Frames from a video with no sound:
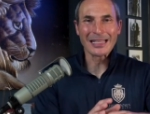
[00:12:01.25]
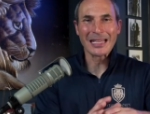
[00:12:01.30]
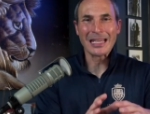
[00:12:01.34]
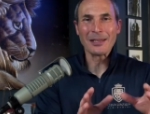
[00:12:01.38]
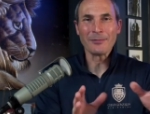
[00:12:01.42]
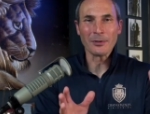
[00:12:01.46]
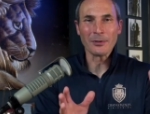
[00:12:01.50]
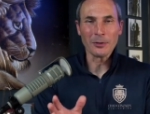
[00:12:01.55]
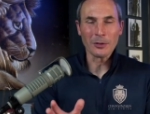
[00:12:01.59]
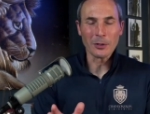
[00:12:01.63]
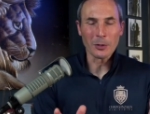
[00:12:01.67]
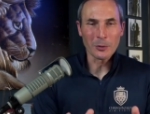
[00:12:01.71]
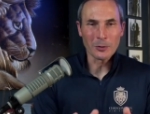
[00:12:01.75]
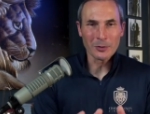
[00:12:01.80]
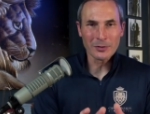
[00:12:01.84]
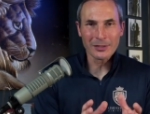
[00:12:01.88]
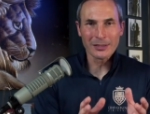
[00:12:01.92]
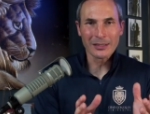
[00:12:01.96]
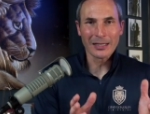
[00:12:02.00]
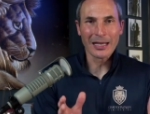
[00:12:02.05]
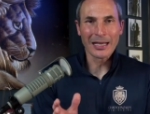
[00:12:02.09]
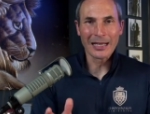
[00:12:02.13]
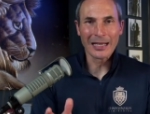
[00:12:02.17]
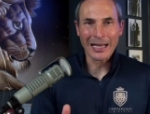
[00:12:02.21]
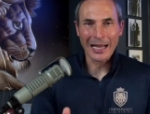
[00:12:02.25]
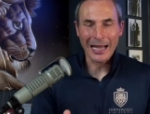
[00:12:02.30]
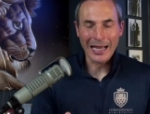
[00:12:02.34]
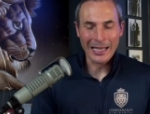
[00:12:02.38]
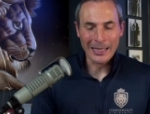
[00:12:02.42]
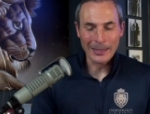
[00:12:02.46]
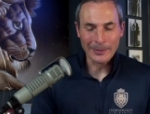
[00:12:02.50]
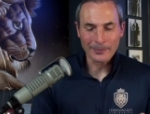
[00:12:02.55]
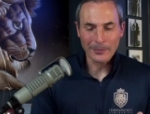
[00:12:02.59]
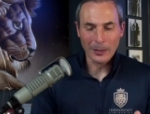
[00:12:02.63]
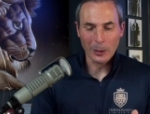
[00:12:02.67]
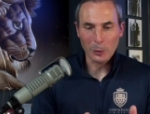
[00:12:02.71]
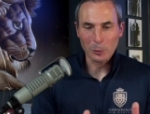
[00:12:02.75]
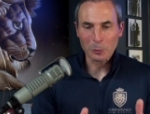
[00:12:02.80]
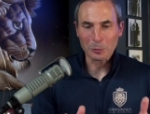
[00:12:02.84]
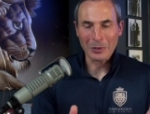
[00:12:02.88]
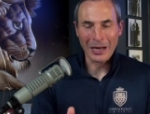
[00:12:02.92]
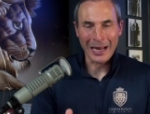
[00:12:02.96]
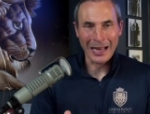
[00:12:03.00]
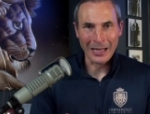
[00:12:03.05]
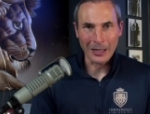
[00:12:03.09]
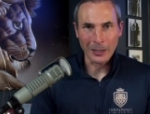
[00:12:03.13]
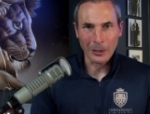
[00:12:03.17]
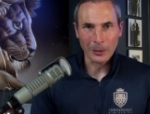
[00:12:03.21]
even those that I, I'm
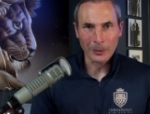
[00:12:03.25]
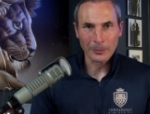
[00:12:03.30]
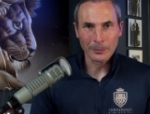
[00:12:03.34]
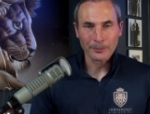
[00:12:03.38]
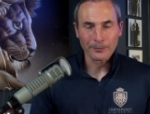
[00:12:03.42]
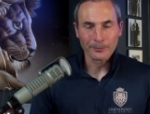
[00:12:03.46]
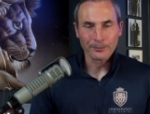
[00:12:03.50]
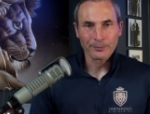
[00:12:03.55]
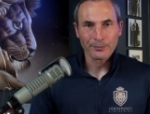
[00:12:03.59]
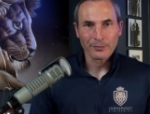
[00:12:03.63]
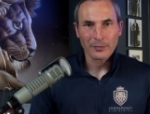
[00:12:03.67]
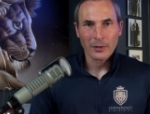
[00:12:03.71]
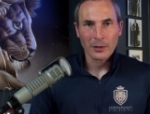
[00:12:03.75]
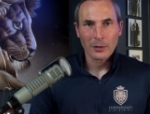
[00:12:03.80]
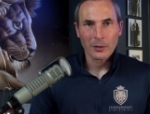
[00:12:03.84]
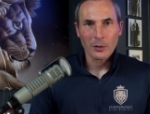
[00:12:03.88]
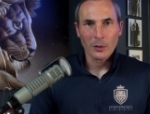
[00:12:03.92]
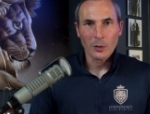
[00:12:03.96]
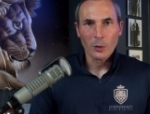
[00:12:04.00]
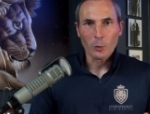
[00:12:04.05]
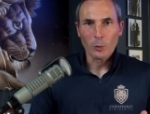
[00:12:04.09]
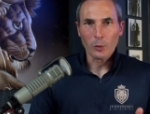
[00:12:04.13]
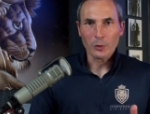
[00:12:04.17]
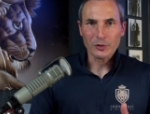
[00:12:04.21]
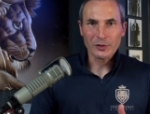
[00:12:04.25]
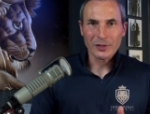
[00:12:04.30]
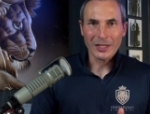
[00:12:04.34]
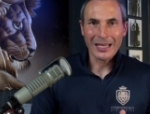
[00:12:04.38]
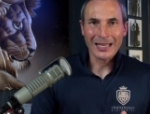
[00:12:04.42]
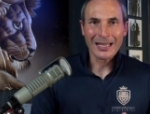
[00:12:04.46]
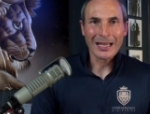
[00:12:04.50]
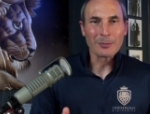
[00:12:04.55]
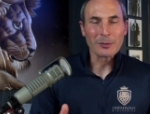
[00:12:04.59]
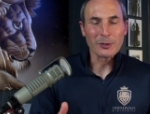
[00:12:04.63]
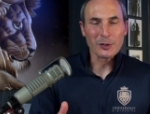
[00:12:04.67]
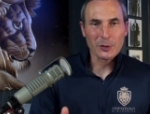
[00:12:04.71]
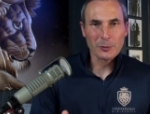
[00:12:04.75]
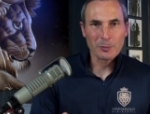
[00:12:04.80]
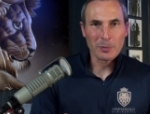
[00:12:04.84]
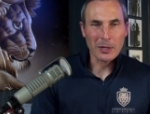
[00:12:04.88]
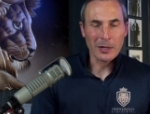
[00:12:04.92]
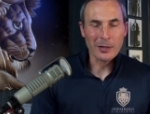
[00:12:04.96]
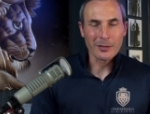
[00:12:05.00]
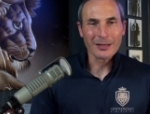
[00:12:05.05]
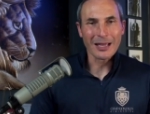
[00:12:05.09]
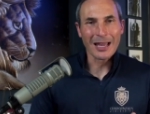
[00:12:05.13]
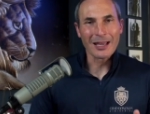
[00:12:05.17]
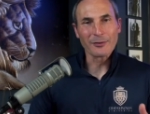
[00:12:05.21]
around will say, I'm a
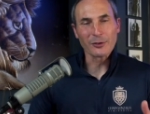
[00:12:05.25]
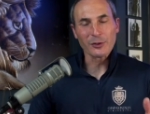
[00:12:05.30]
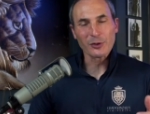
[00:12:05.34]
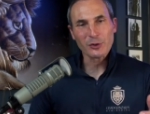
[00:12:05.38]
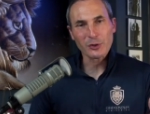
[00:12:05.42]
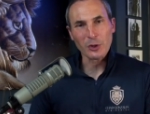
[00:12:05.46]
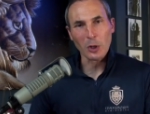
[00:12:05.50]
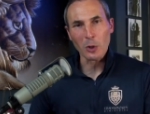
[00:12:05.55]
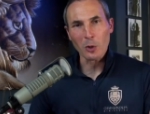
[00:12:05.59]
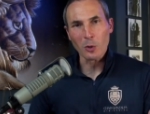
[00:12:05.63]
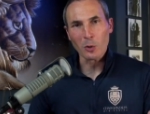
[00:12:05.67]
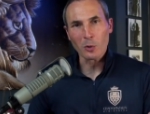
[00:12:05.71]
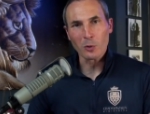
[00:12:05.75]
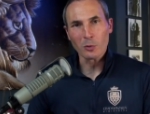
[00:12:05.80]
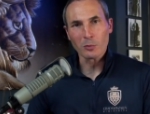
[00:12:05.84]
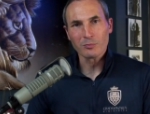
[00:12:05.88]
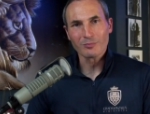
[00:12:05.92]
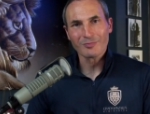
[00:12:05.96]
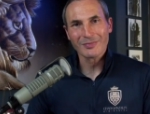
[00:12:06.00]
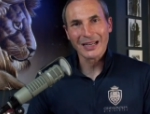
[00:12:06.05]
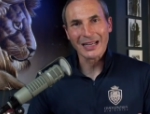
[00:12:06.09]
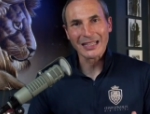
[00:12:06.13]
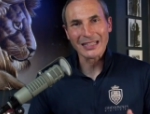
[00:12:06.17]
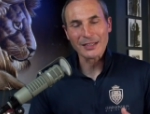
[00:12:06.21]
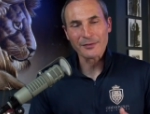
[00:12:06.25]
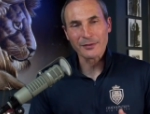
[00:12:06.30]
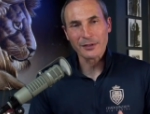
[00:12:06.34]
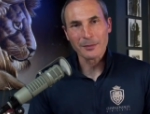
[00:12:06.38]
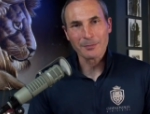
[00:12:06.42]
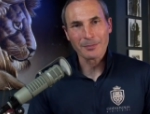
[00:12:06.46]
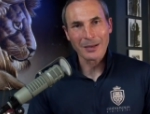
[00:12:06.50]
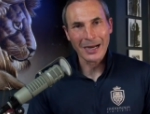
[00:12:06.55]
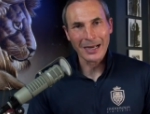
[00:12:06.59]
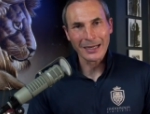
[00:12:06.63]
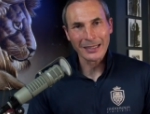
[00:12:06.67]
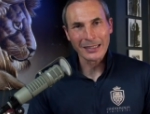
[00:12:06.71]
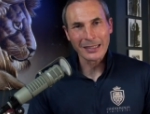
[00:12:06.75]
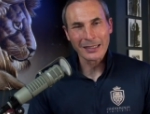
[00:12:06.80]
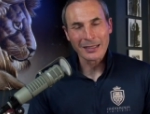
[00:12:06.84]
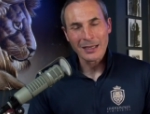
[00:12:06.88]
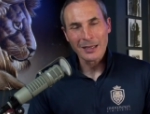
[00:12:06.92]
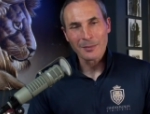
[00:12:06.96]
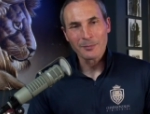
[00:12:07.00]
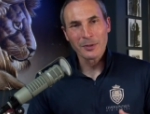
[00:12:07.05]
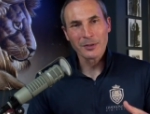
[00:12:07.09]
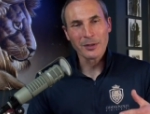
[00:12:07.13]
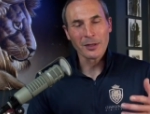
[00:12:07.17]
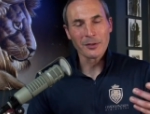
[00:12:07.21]
spirit, I have a soul, I live in a body,
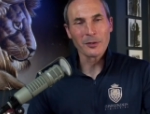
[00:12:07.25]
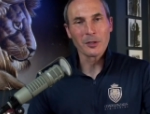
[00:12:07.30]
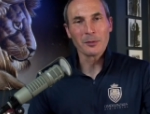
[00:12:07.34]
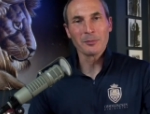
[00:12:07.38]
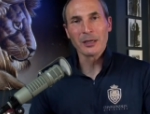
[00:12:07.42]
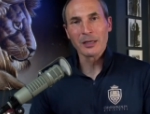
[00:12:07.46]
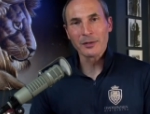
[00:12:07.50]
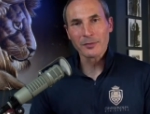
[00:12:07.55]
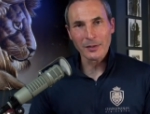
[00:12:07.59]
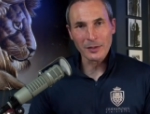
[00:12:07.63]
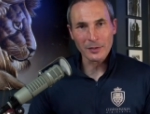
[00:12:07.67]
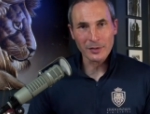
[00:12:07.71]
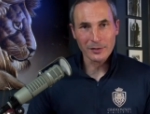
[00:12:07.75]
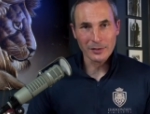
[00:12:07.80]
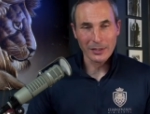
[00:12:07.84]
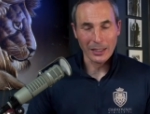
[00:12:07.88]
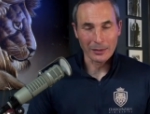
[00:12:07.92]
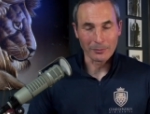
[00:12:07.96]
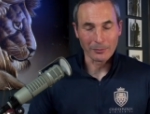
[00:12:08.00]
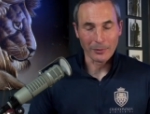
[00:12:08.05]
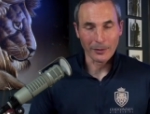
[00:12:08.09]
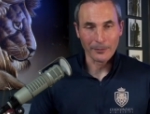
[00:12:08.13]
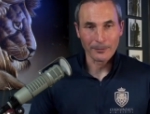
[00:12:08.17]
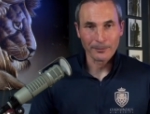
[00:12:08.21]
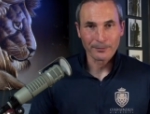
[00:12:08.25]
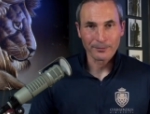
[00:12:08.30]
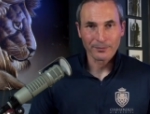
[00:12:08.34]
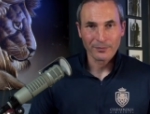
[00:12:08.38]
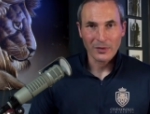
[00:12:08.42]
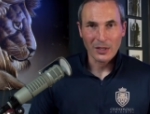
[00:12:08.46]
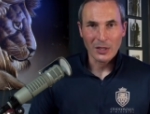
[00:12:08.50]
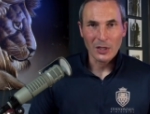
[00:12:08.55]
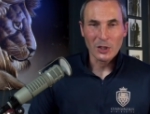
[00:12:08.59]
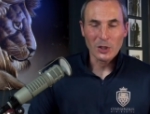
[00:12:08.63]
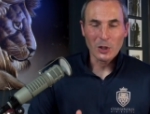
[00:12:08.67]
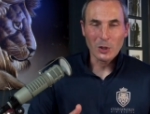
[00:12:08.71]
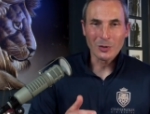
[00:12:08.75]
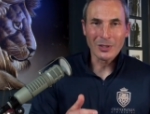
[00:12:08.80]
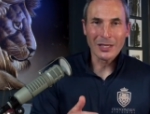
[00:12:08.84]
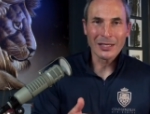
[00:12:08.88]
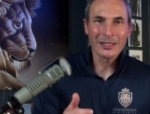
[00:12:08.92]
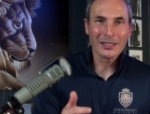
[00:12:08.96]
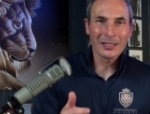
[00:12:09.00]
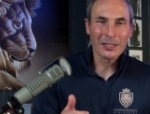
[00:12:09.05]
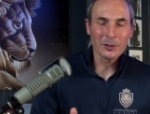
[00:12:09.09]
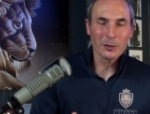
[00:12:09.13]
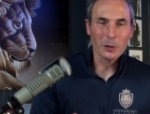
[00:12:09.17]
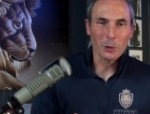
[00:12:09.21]
but then they'll make this statement. You need
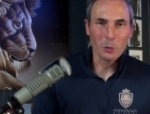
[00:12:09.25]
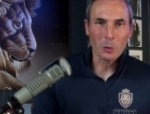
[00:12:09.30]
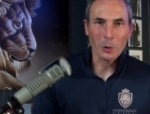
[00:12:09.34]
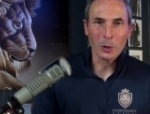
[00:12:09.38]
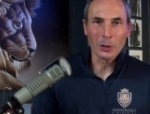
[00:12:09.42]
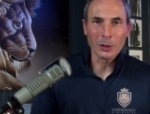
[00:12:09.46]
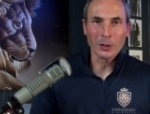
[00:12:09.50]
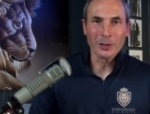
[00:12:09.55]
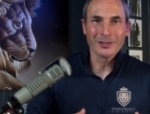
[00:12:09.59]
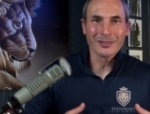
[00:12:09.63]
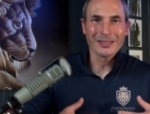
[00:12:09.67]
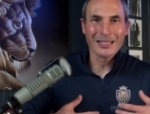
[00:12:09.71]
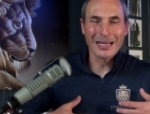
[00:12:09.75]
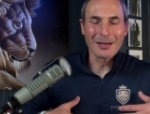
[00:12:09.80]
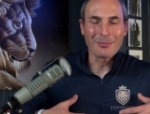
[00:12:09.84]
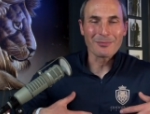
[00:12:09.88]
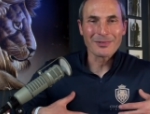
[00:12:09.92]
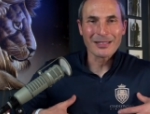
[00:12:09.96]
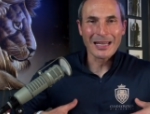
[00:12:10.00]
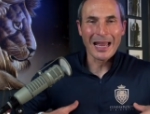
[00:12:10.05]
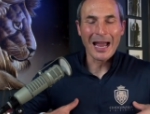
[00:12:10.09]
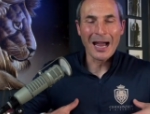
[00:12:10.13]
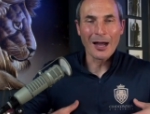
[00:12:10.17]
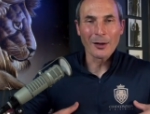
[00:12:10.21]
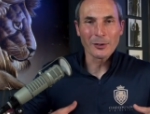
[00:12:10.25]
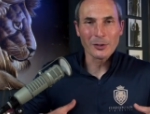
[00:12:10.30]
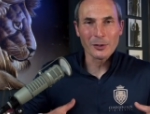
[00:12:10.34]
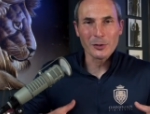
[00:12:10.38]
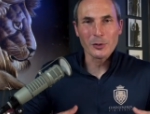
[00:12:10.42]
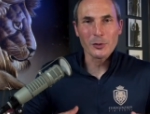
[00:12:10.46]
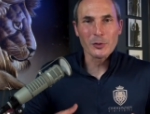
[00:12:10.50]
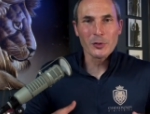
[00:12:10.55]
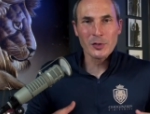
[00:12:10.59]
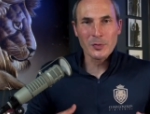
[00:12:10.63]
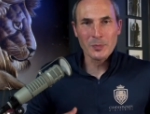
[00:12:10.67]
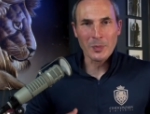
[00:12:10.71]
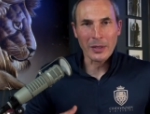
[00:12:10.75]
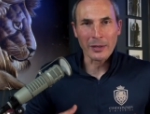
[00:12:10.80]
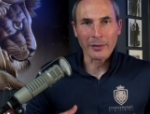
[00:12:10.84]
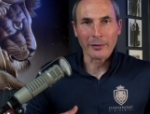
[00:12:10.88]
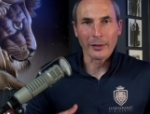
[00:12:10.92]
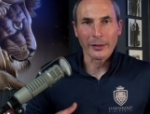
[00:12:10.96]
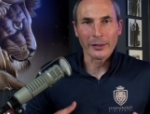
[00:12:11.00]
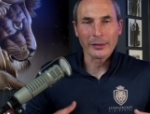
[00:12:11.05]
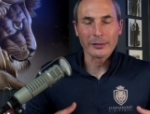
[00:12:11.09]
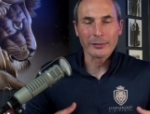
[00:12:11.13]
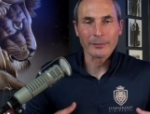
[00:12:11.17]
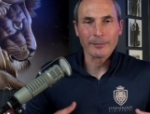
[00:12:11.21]
to get the word deep down in your
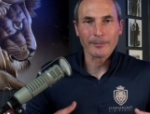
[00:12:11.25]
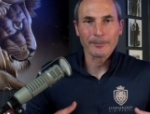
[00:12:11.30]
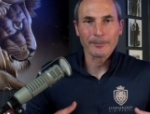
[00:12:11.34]
spirit.